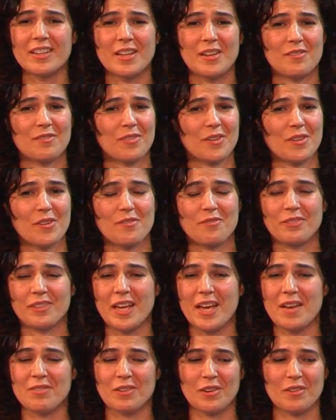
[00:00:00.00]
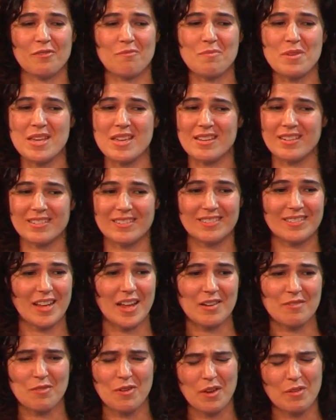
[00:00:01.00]
in for the flavor of meat
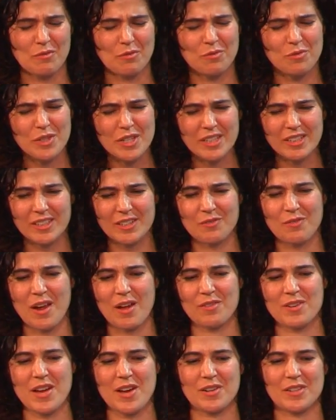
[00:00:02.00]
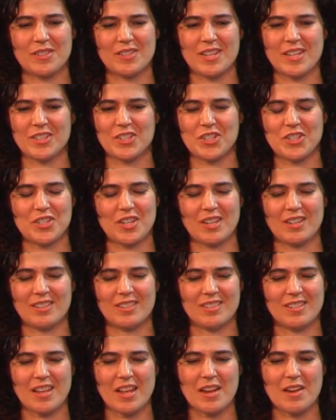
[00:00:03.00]
and, and, really round out a dish
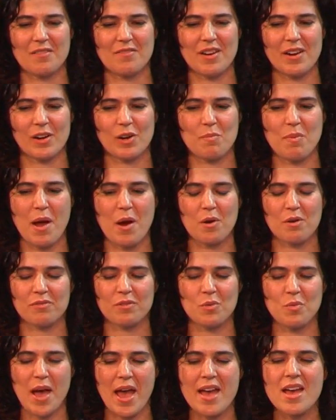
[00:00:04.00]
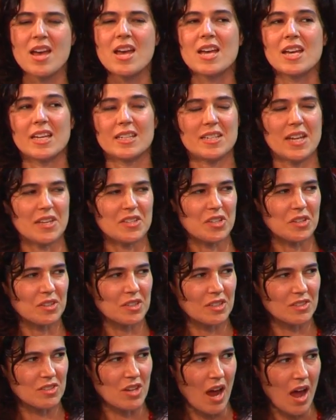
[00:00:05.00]
in, in a very powerful way. It takes a
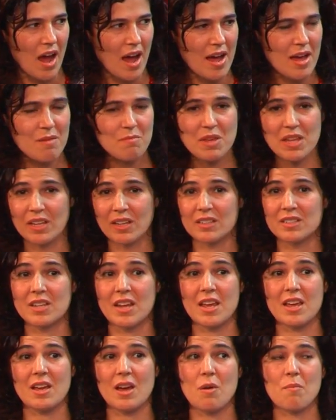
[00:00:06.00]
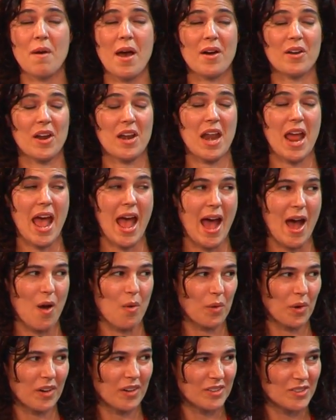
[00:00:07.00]
little time. It can take about an
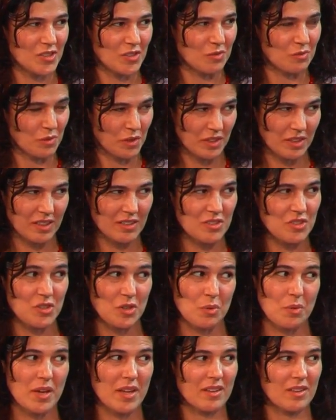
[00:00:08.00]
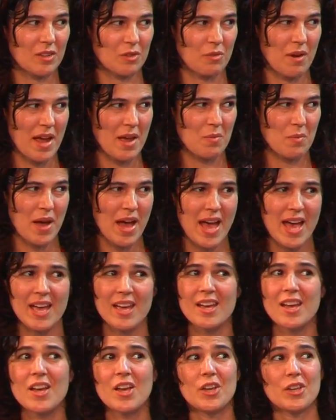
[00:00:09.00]
hour to really do it the right
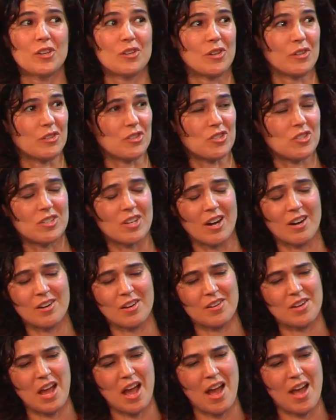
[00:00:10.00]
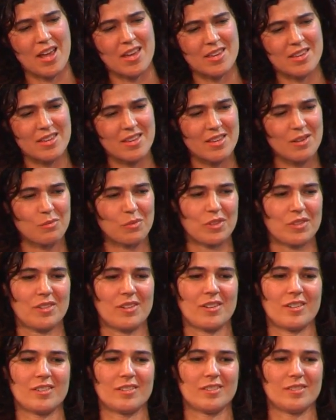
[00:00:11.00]
way. You know, you start on high heat with
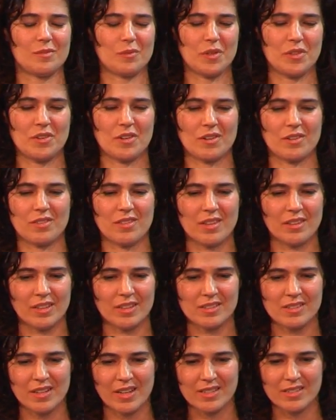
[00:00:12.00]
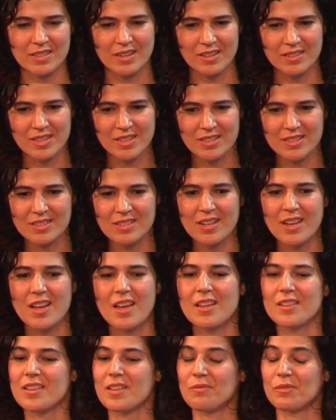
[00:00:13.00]
your, with your thinly sliced onions,
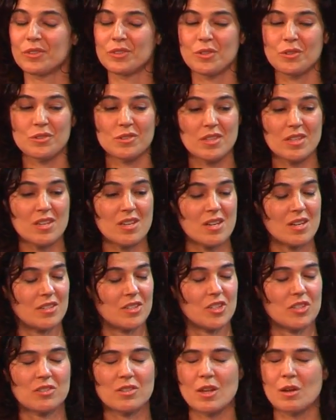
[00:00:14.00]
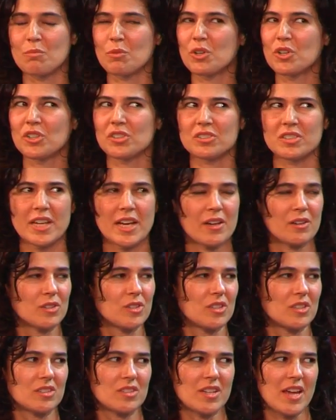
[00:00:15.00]
then reduce the heat and just let them cook down,
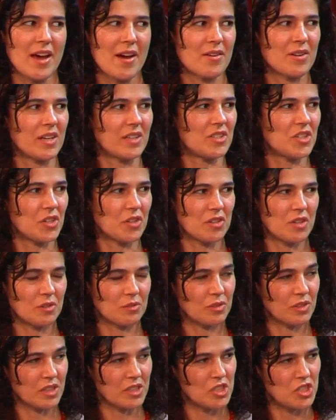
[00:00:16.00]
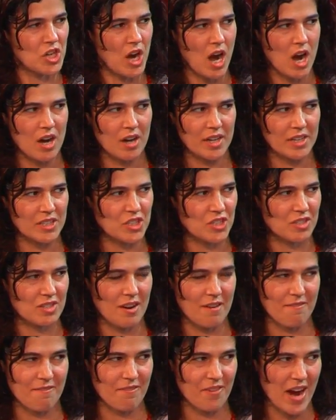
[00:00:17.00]
cook down until they're really dark and just
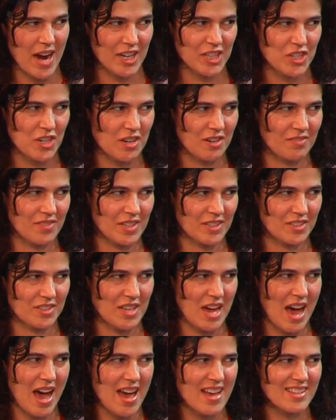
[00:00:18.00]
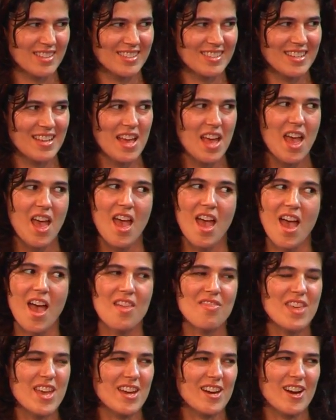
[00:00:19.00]
a fraction of their size.
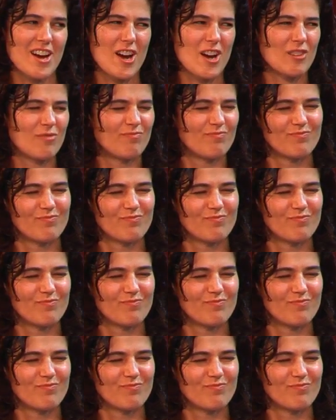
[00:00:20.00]
And they are so